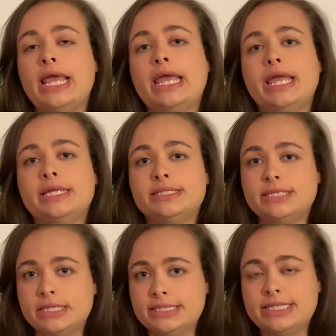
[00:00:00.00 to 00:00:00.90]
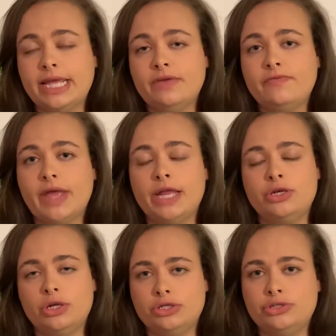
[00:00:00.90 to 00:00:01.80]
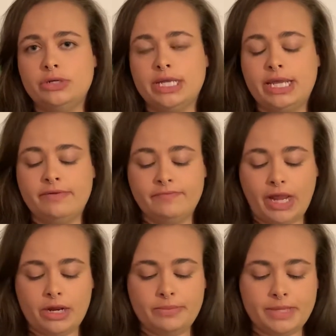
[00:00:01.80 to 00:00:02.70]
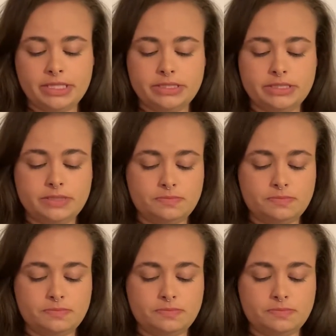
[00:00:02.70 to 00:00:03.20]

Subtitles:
in safe and nurturing environments.